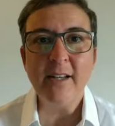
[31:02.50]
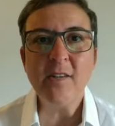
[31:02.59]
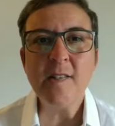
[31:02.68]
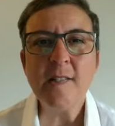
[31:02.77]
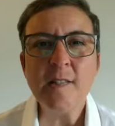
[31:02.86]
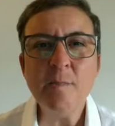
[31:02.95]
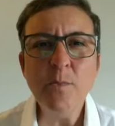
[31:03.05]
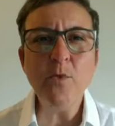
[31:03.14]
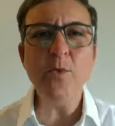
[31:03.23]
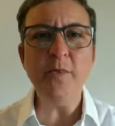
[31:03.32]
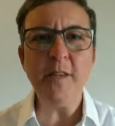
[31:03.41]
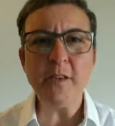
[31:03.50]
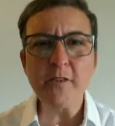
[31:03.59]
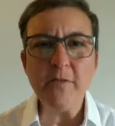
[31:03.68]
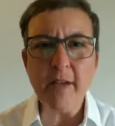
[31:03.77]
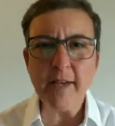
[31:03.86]
because it's moving
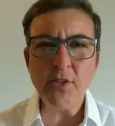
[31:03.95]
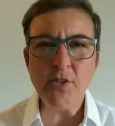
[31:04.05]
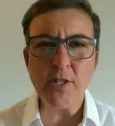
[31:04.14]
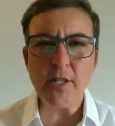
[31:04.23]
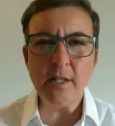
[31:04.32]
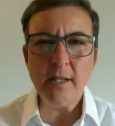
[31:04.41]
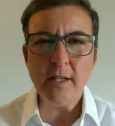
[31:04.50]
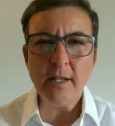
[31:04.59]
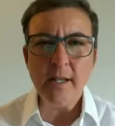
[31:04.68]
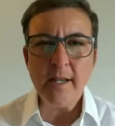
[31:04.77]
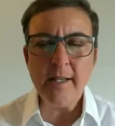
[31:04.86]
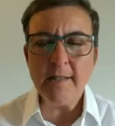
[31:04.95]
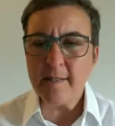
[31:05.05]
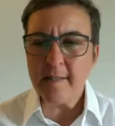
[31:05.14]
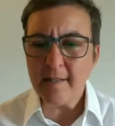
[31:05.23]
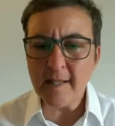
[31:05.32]
of energy
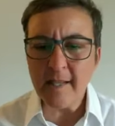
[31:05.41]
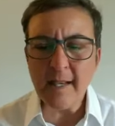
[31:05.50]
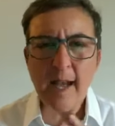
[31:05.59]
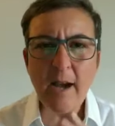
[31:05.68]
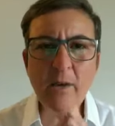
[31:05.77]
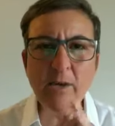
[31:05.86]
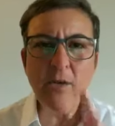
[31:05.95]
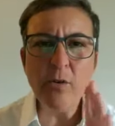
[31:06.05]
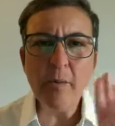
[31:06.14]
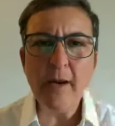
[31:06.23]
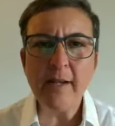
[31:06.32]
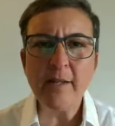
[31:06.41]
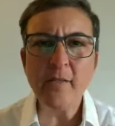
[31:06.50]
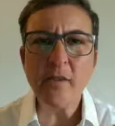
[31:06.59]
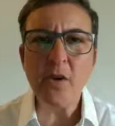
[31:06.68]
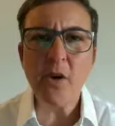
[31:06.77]
it's it's allowing your mind
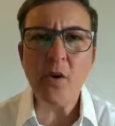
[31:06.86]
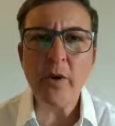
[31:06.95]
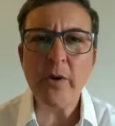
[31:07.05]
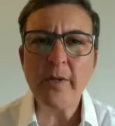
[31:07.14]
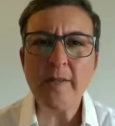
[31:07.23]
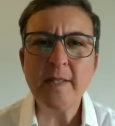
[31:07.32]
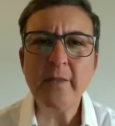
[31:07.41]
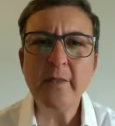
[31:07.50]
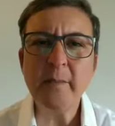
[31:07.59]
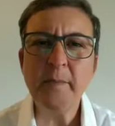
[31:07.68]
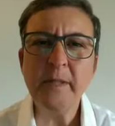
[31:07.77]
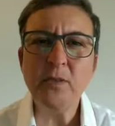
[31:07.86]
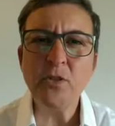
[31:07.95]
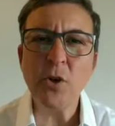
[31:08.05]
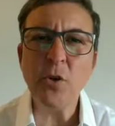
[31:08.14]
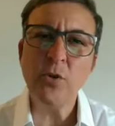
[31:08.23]
to go where it's never been
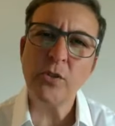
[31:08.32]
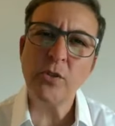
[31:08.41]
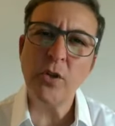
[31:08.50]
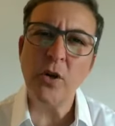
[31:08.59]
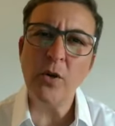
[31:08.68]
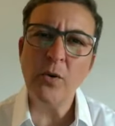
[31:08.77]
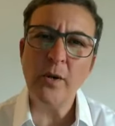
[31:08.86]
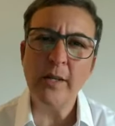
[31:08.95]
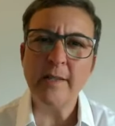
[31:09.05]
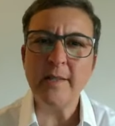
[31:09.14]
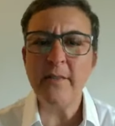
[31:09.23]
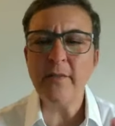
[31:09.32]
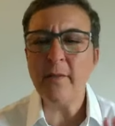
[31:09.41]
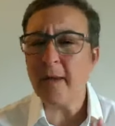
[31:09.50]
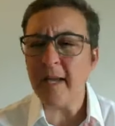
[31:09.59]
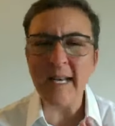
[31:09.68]
told to go it's
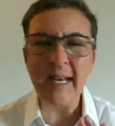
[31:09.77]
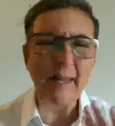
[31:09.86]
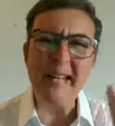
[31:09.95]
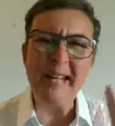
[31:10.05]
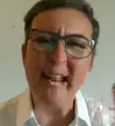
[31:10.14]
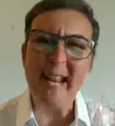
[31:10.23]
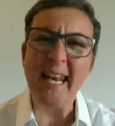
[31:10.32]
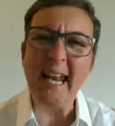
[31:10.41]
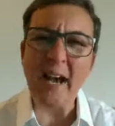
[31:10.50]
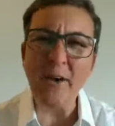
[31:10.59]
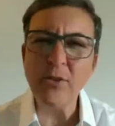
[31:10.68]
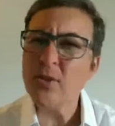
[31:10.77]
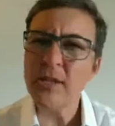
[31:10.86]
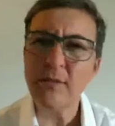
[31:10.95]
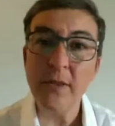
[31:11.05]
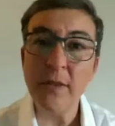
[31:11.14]
never al- been allowed to
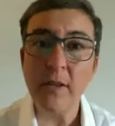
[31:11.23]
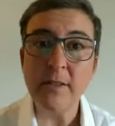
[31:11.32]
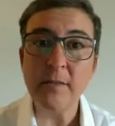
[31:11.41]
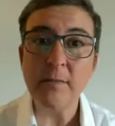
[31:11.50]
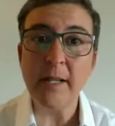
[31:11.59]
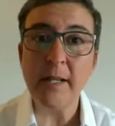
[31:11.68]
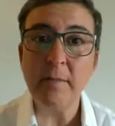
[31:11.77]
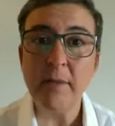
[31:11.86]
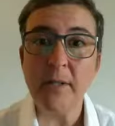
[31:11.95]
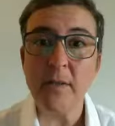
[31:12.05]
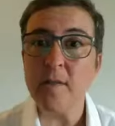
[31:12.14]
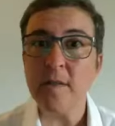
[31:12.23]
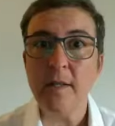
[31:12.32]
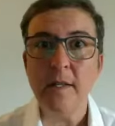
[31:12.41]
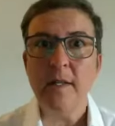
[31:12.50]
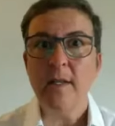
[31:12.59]
even contemplate because
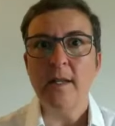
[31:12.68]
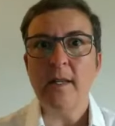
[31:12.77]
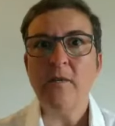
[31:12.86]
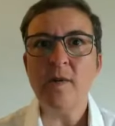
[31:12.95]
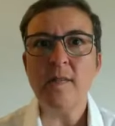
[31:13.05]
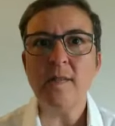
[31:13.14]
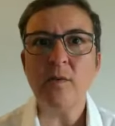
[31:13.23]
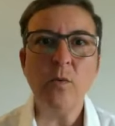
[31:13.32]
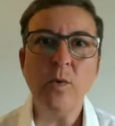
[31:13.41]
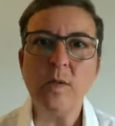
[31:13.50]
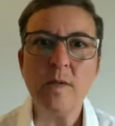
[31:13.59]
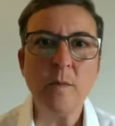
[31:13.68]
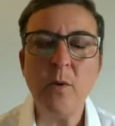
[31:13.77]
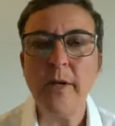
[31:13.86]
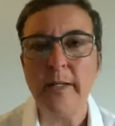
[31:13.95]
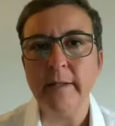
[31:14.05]
they've always said well what's the
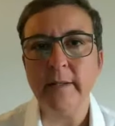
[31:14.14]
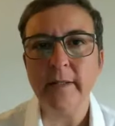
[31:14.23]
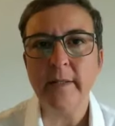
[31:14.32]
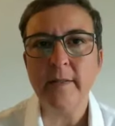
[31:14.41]
point